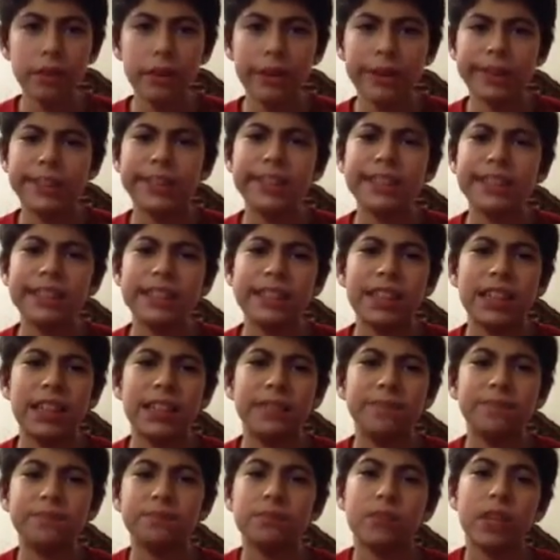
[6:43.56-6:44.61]
Alright,
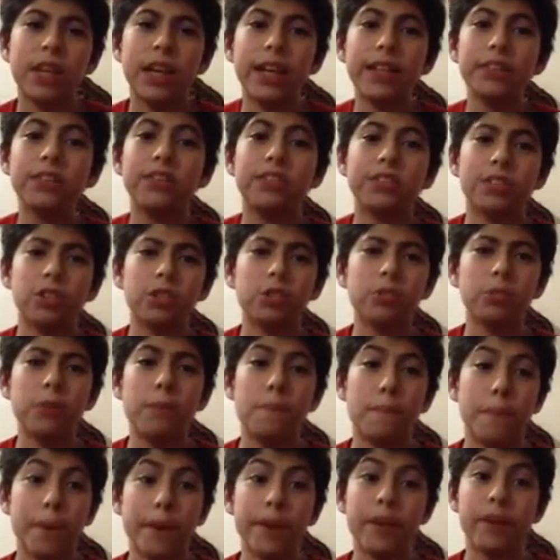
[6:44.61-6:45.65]
yeah. And Zoom
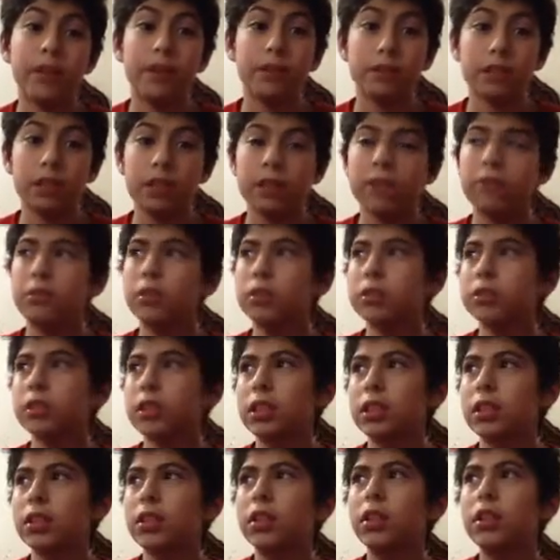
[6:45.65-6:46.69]
appears, and it looks
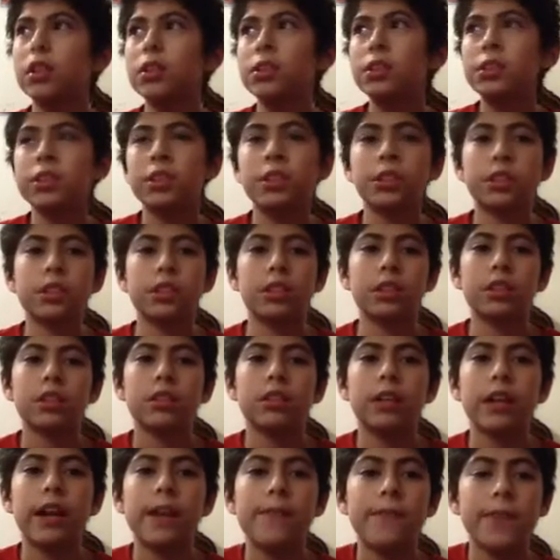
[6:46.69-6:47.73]
like he's
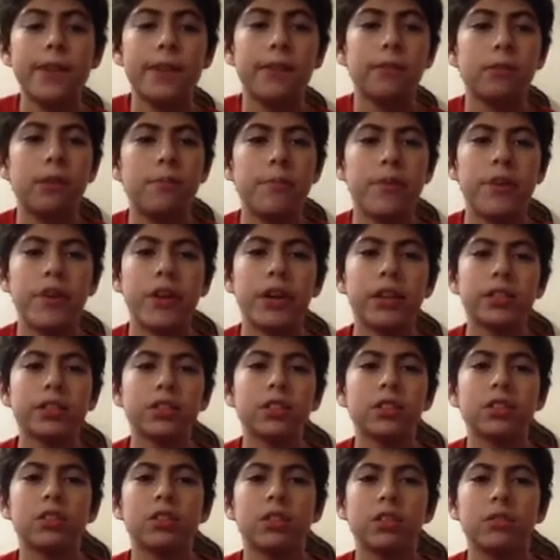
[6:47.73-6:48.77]
having a woman
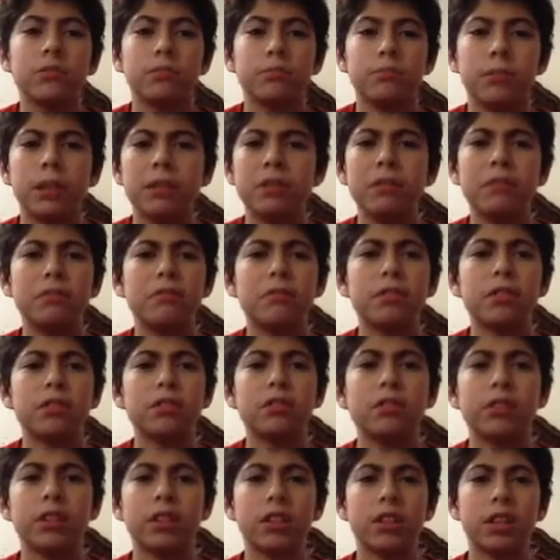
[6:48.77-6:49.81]
hostage. Maybe it
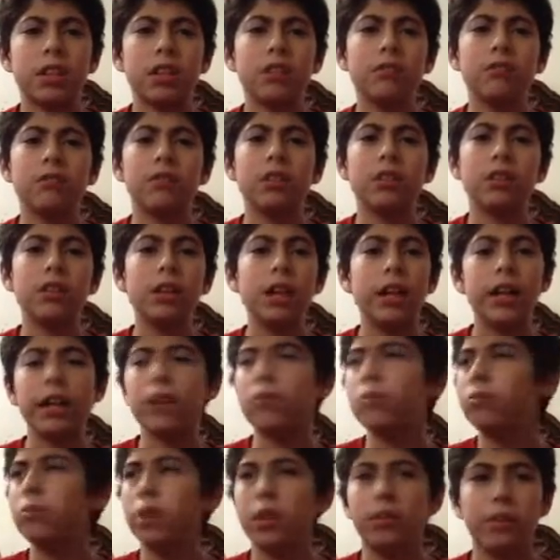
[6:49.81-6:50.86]
looks like Caitlin. I
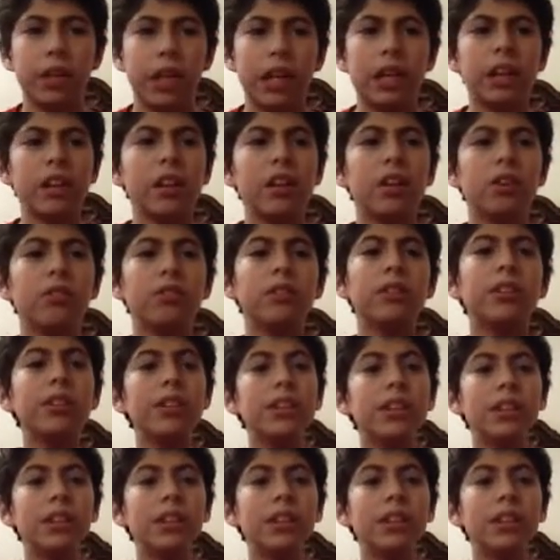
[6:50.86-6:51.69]
don't really know.